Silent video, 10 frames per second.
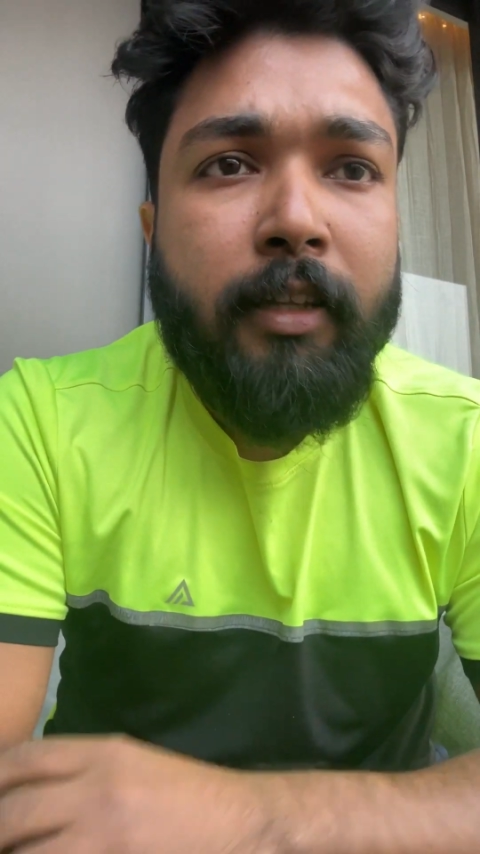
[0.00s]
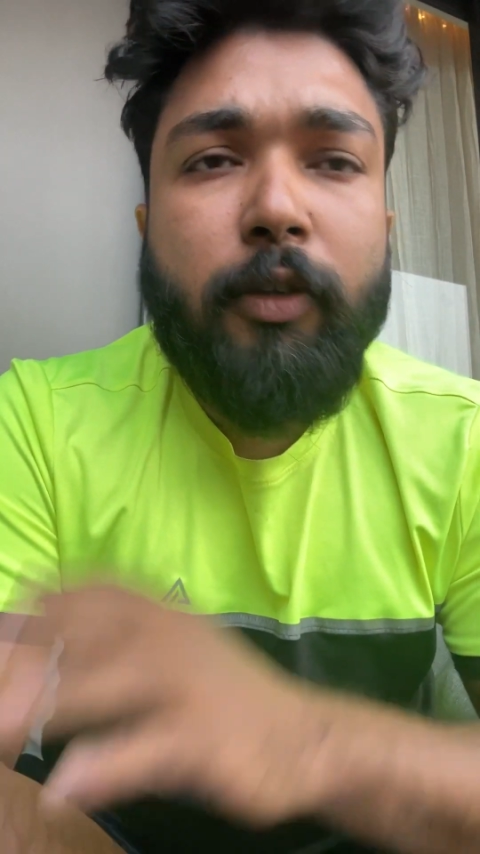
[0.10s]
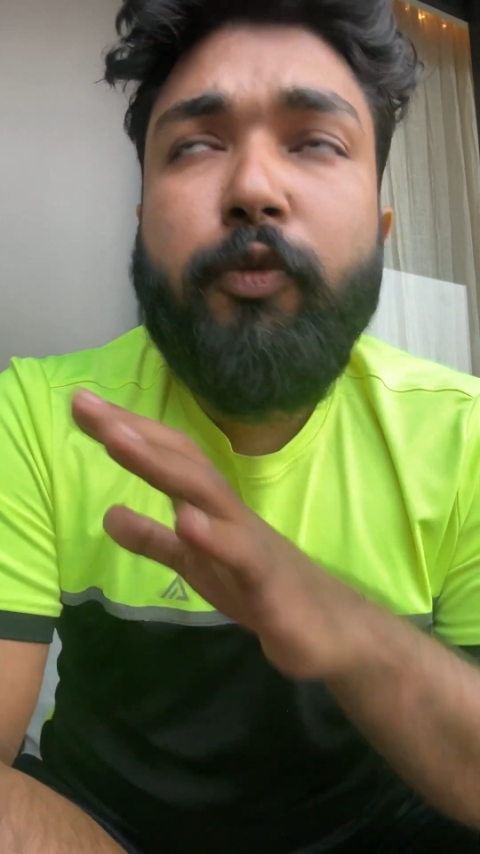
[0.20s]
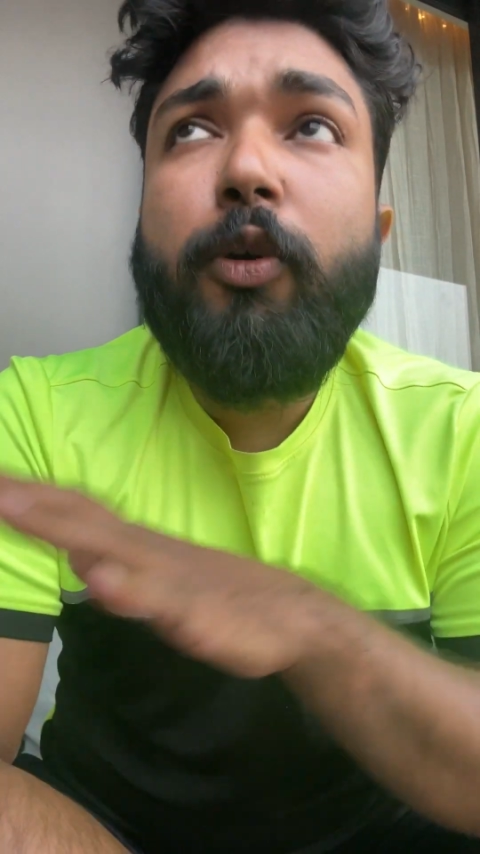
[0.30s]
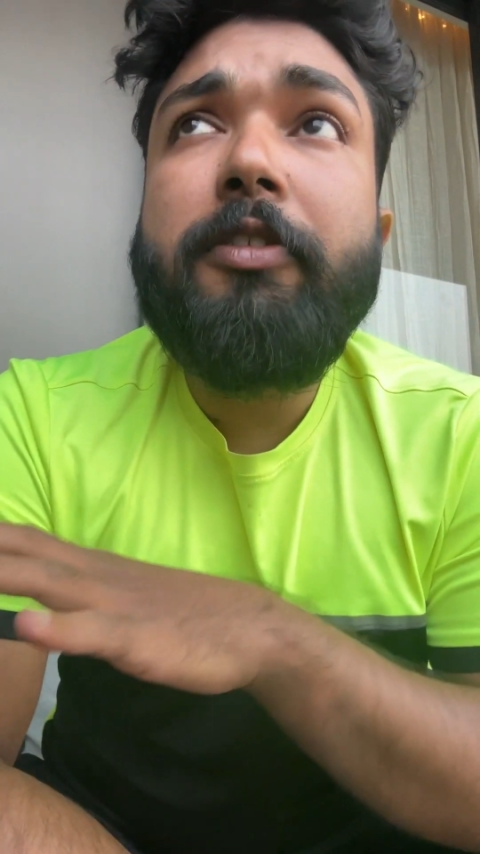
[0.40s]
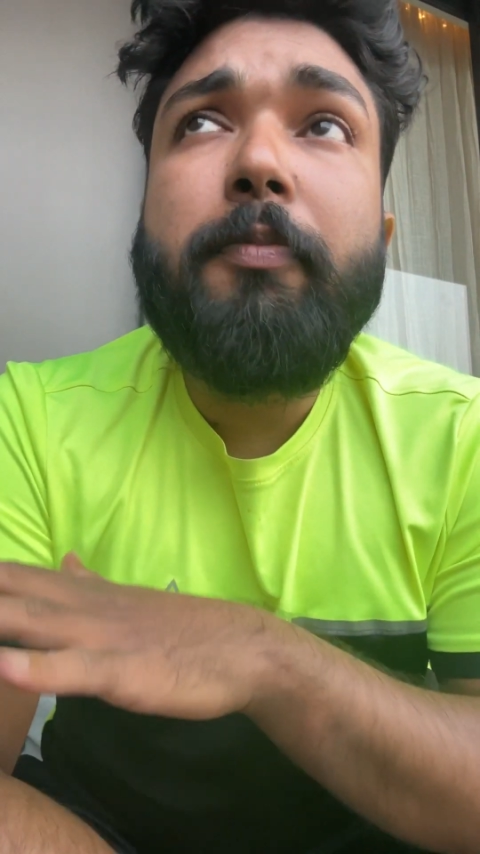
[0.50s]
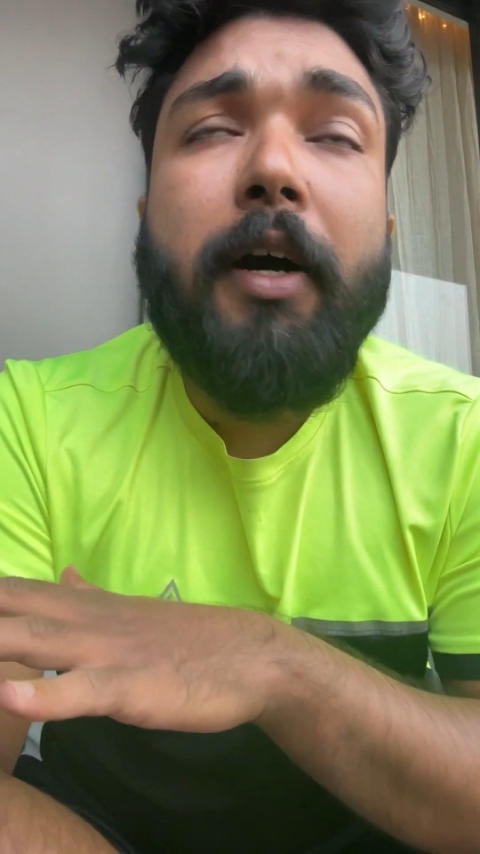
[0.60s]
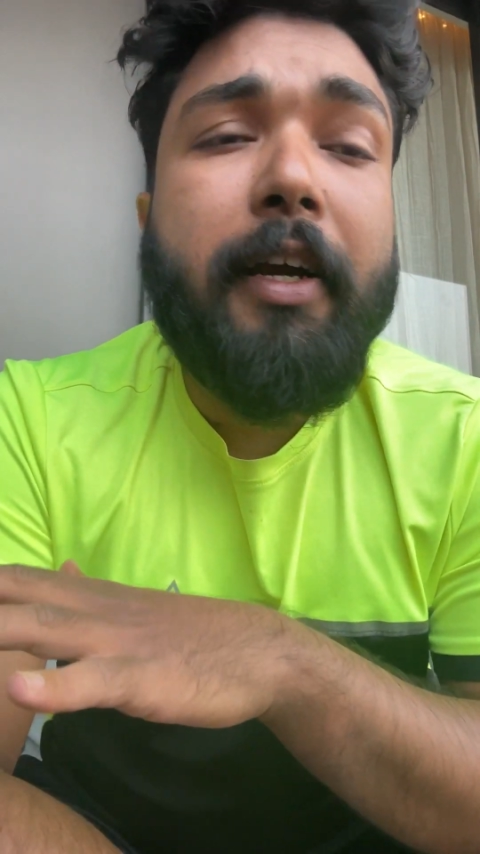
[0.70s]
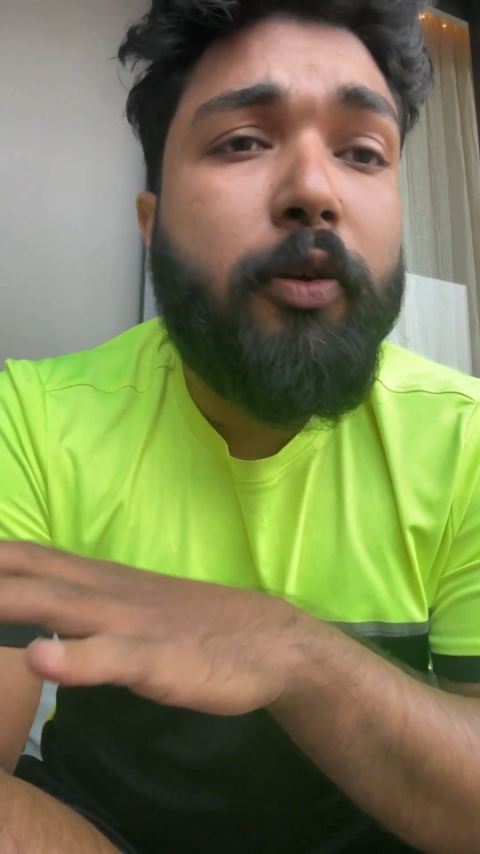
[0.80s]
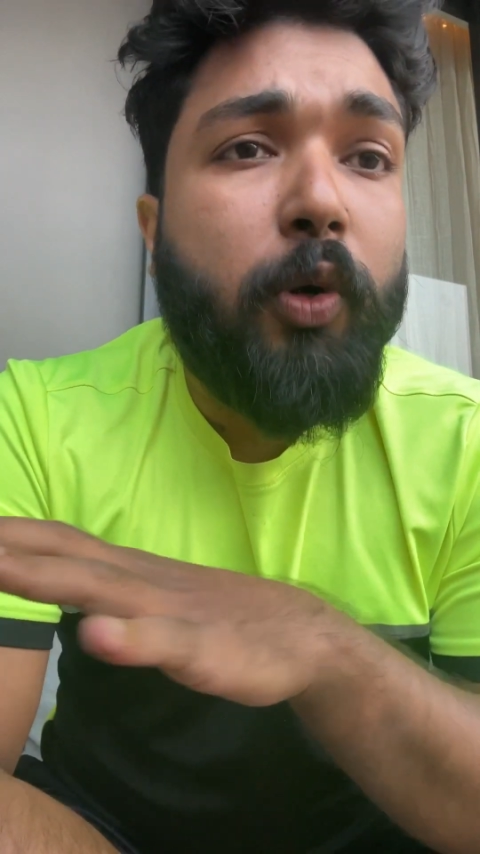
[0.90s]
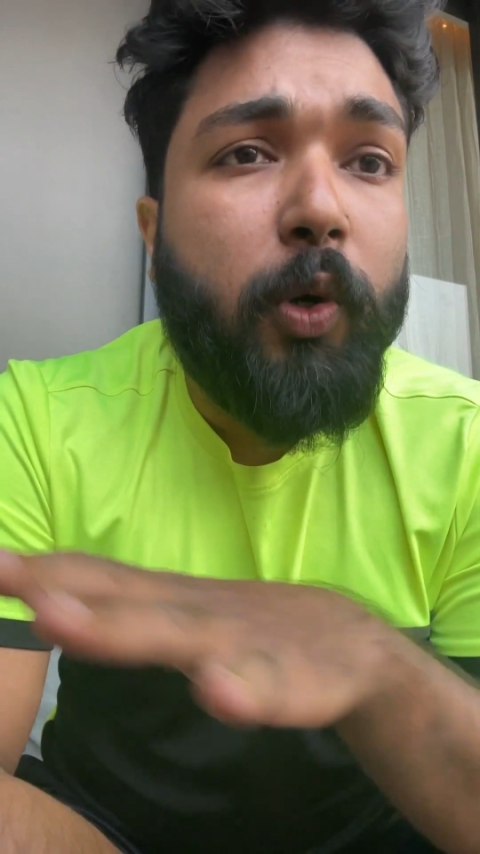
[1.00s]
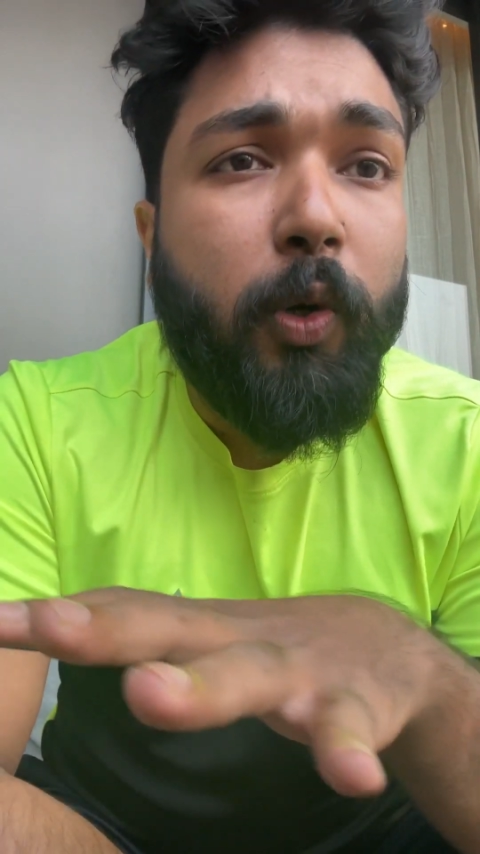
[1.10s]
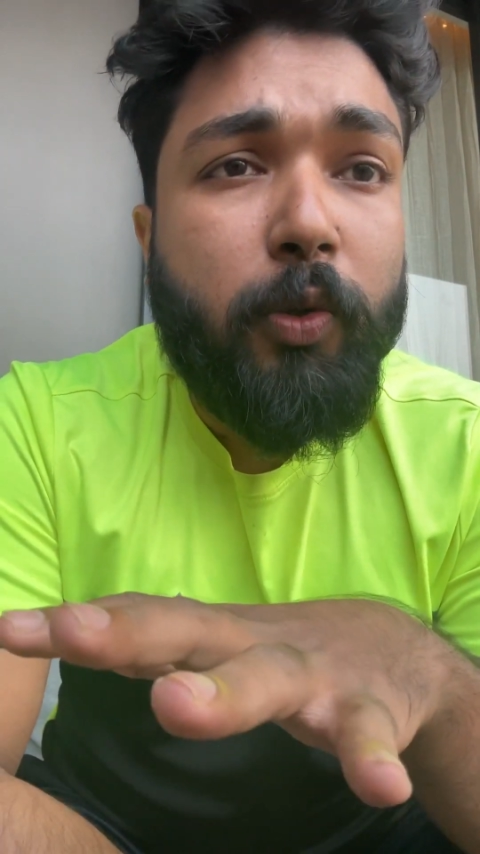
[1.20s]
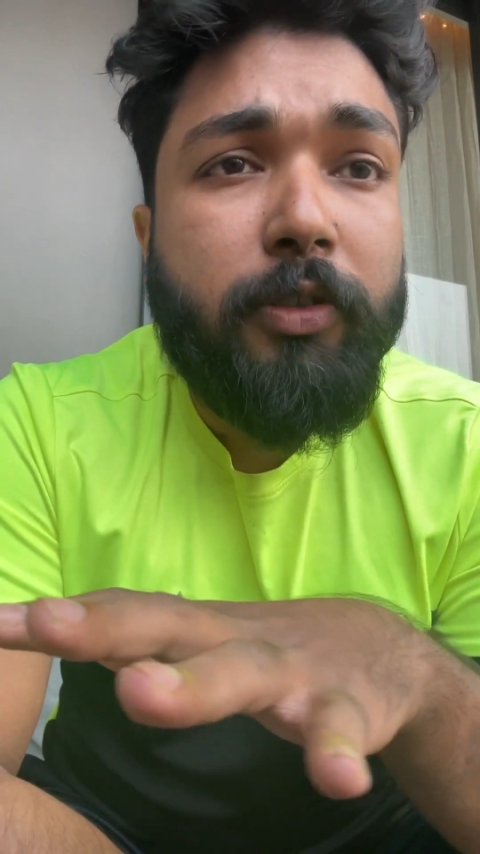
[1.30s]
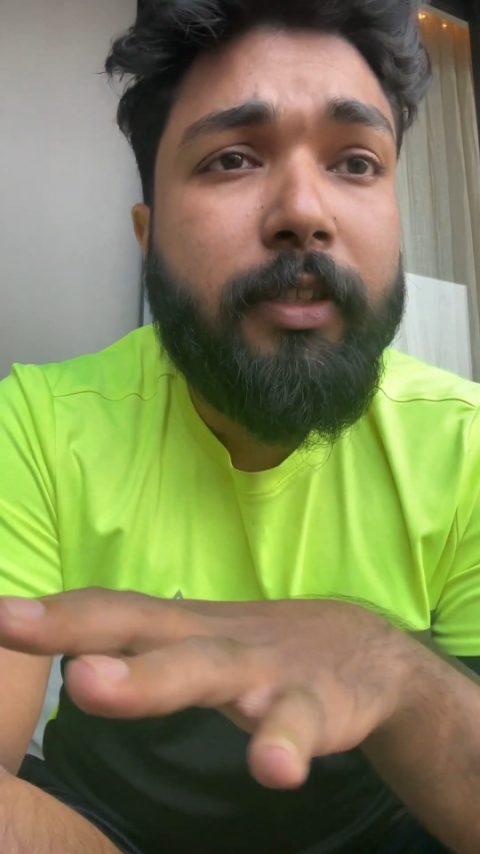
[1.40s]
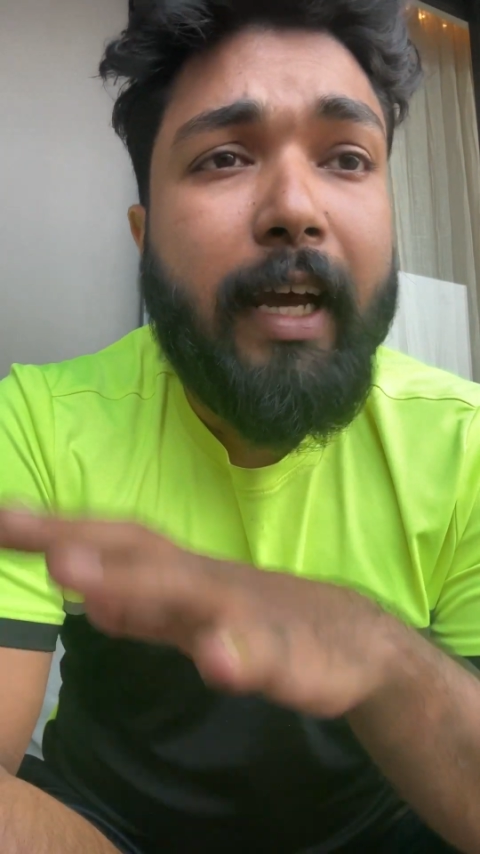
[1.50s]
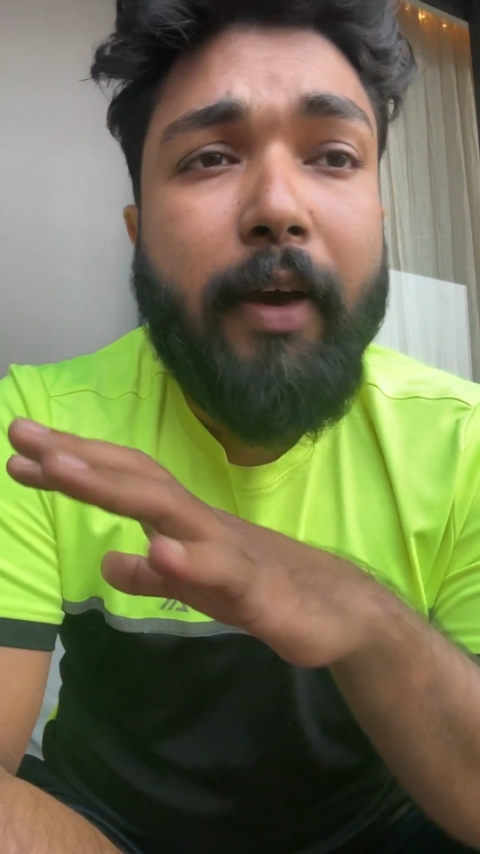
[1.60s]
The Forex market hosts